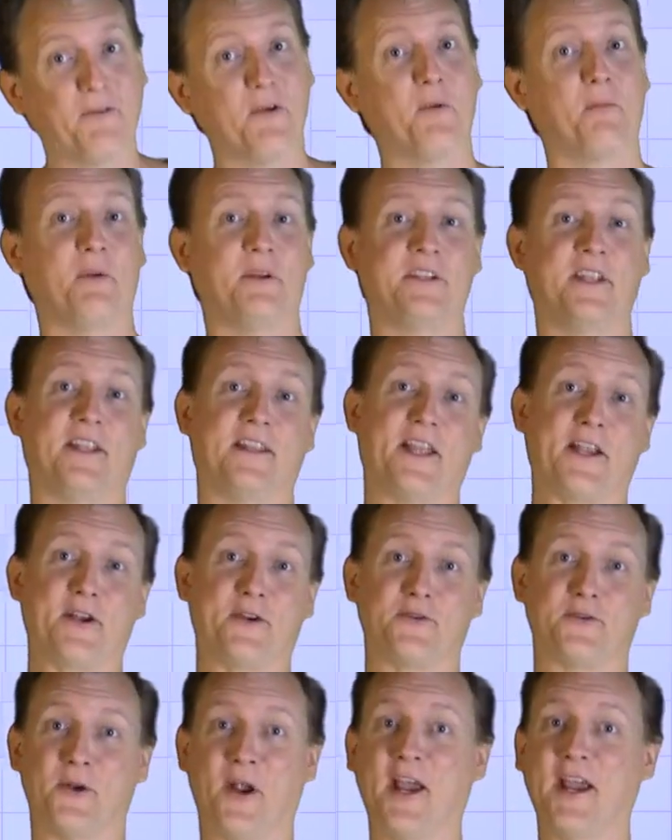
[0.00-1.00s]
if you pretend that
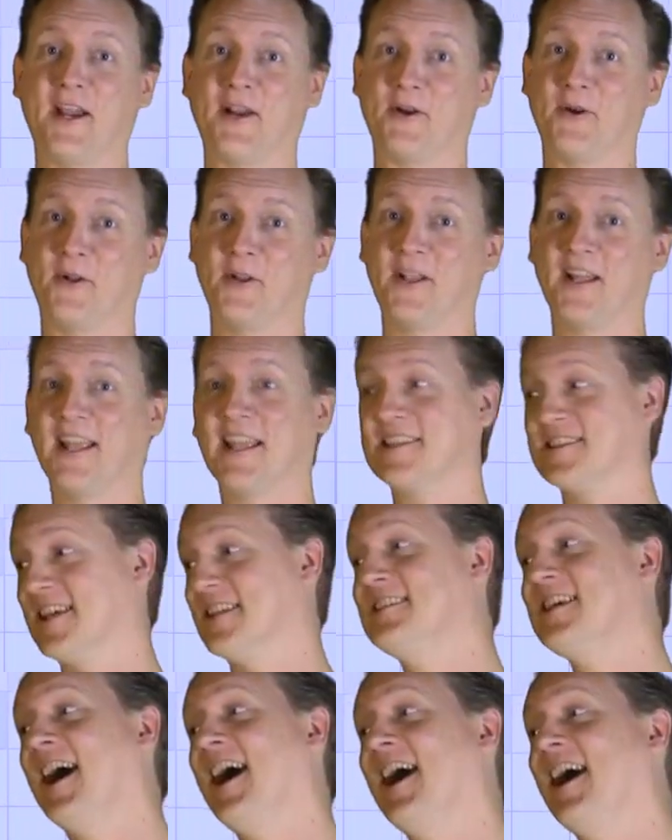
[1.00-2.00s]
your triangle is
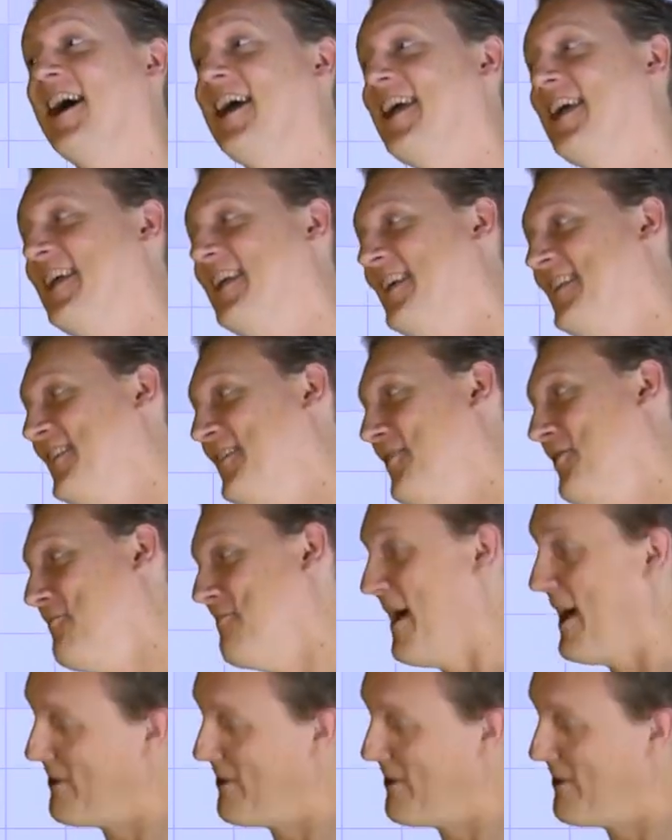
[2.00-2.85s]
a tiny little